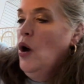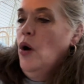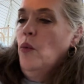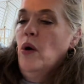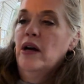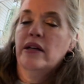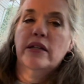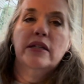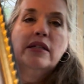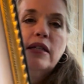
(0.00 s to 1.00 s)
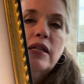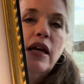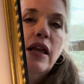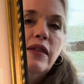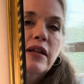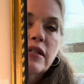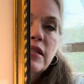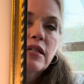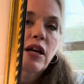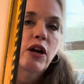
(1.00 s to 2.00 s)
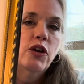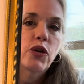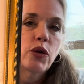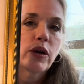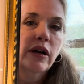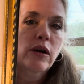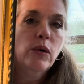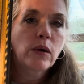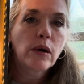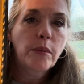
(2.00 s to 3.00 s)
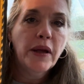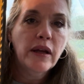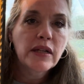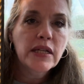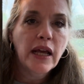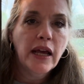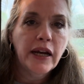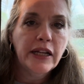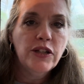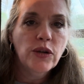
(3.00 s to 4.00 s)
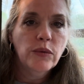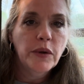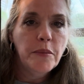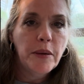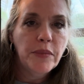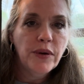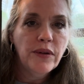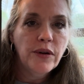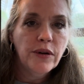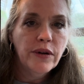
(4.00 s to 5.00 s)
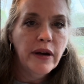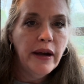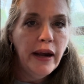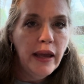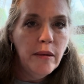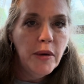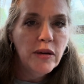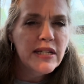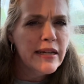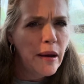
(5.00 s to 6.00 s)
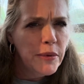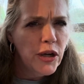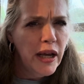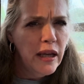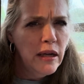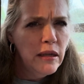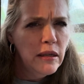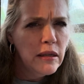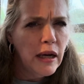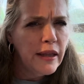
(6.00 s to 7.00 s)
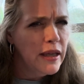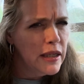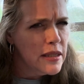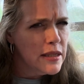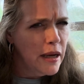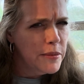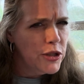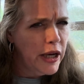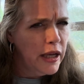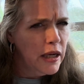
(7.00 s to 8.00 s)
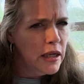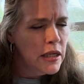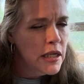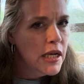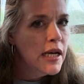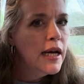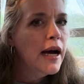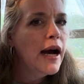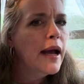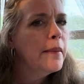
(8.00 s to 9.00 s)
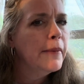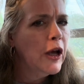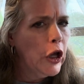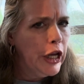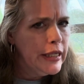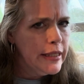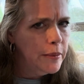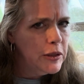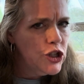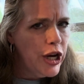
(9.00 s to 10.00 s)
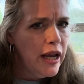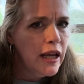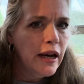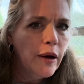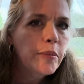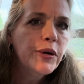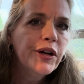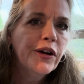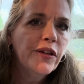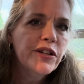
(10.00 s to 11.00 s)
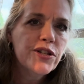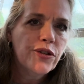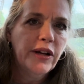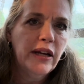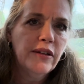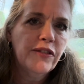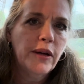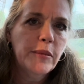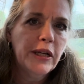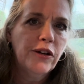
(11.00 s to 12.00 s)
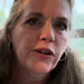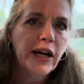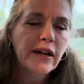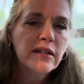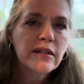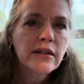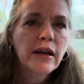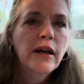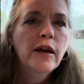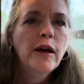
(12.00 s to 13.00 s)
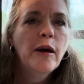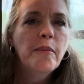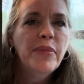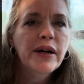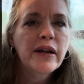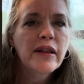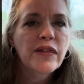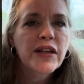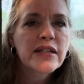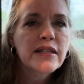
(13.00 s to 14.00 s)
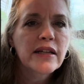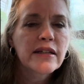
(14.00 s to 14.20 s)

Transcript: was this Nora Corbett, and I don't remember her name. Snapdragon? I think it's Snapdragon. I'm gonna double check and I'll put it on the screen if I'm incorrect. But this